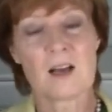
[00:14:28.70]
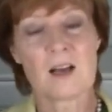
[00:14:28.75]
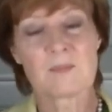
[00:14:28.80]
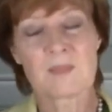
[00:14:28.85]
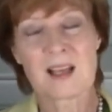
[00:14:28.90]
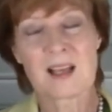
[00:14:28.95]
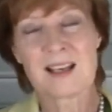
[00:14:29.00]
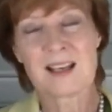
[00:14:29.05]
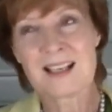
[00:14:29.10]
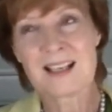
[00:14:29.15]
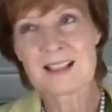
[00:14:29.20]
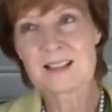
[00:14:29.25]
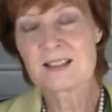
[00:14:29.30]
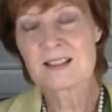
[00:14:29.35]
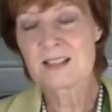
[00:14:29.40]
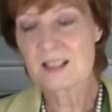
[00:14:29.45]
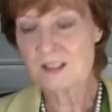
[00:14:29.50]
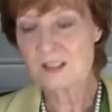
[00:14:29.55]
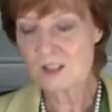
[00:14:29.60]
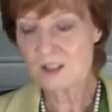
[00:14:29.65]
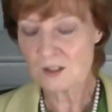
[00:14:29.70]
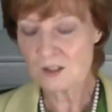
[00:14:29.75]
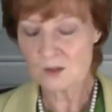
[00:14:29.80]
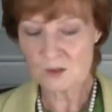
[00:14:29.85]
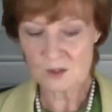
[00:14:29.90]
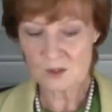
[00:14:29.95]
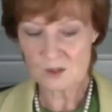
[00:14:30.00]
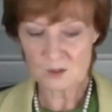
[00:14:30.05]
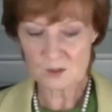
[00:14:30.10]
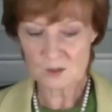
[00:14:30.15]
I hesitate to
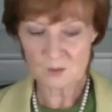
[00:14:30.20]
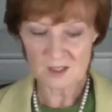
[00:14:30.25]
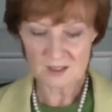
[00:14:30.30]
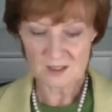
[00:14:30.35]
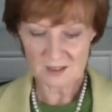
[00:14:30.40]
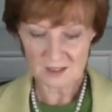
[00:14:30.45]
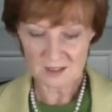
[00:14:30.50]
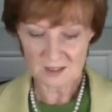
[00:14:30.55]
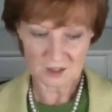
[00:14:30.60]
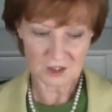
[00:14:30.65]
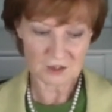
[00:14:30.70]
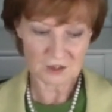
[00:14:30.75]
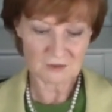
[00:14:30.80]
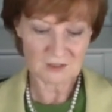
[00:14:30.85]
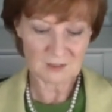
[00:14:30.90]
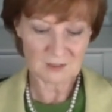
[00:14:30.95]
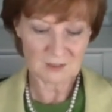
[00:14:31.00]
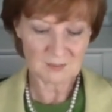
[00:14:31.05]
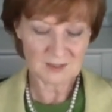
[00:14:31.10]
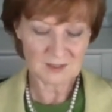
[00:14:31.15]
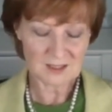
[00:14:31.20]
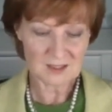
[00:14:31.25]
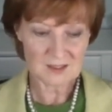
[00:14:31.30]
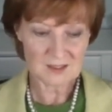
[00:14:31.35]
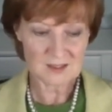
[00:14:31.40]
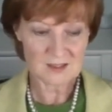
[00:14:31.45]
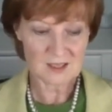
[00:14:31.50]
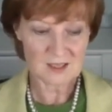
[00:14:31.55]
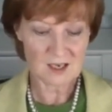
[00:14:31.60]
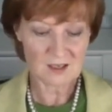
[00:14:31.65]
use the word luxury,
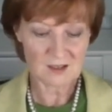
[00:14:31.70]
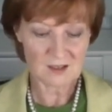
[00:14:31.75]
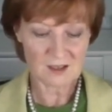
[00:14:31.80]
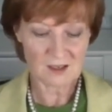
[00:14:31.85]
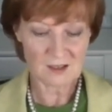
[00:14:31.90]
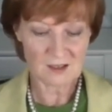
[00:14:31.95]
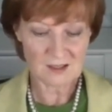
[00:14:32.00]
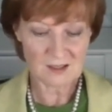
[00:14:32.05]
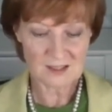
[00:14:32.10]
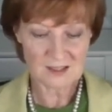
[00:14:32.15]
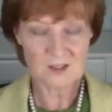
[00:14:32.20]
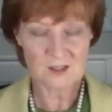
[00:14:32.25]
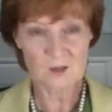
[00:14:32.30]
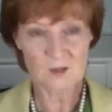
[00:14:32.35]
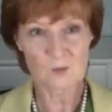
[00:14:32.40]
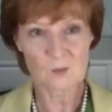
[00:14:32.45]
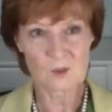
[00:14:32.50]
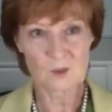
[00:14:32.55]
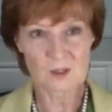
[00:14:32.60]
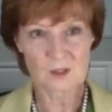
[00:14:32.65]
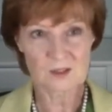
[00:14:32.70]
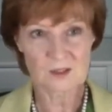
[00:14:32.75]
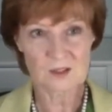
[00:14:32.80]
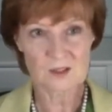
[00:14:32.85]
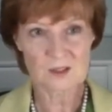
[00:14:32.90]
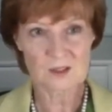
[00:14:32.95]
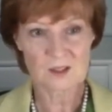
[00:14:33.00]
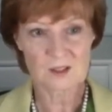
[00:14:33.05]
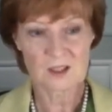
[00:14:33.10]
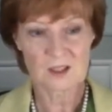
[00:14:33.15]
because I don't want
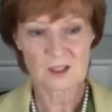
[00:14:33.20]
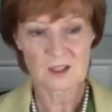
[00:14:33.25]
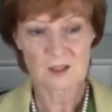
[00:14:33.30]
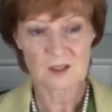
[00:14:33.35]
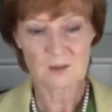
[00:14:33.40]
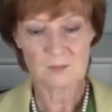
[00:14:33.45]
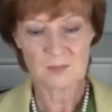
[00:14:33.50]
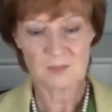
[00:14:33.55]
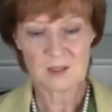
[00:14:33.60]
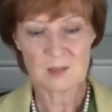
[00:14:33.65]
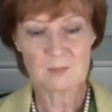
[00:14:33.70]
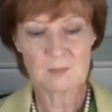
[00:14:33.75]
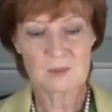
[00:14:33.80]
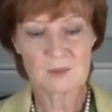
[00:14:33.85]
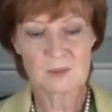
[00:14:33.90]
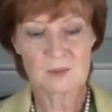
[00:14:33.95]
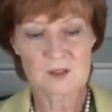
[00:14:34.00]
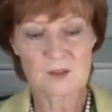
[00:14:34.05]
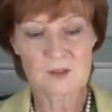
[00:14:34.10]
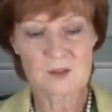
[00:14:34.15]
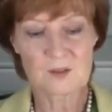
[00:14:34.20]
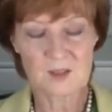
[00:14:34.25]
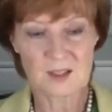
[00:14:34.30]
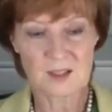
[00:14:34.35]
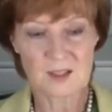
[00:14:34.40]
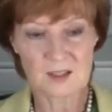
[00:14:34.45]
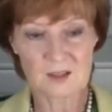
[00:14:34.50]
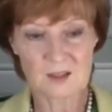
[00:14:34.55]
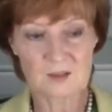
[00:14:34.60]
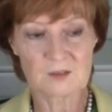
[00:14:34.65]
people to
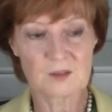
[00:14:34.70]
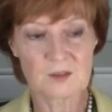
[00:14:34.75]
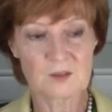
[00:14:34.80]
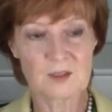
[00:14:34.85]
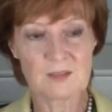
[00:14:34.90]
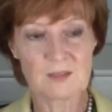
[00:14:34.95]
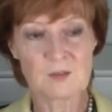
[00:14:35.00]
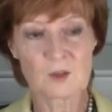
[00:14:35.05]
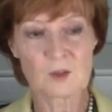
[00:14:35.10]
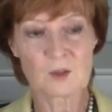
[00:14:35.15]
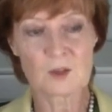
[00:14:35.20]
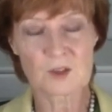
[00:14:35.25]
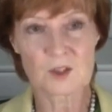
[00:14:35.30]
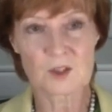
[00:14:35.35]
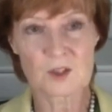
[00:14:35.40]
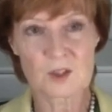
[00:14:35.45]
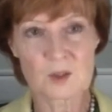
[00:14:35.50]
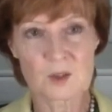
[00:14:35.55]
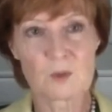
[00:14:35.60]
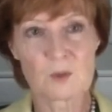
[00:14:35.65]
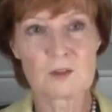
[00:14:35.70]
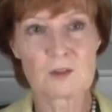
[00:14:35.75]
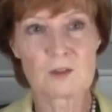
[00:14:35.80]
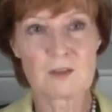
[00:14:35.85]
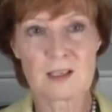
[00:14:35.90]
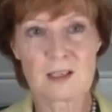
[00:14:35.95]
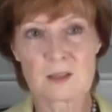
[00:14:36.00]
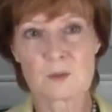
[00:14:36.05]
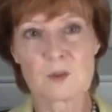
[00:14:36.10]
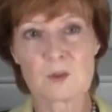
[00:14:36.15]
think that they've got to swan
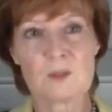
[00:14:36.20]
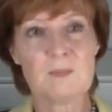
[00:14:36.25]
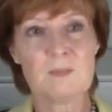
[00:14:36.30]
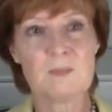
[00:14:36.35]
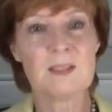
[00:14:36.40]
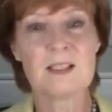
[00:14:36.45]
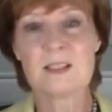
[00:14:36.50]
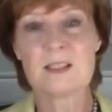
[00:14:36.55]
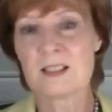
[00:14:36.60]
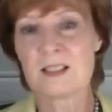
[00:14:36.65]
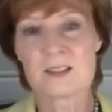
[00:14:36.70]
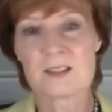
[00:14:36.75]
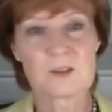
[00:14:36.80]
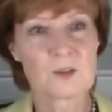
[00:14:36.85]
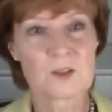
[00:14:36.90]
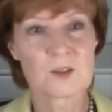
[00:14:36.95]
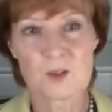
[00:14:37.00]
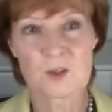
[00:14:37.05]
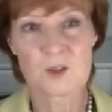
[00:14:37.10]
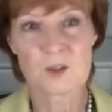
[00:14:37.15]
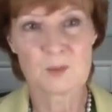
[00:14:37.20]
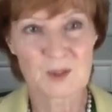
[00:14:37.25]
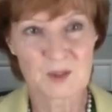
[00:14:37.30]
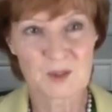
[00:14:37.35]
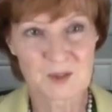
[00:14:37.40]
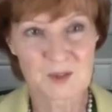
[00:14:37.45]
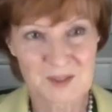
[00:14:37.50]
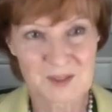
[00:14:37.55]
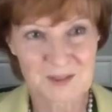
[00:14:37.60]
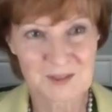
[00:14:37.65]
around with millionaires on super
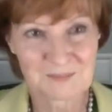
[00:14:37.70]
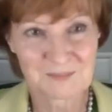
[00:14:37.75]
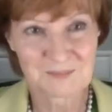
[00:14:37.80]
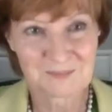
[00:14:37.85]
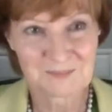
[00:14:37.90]
yachts.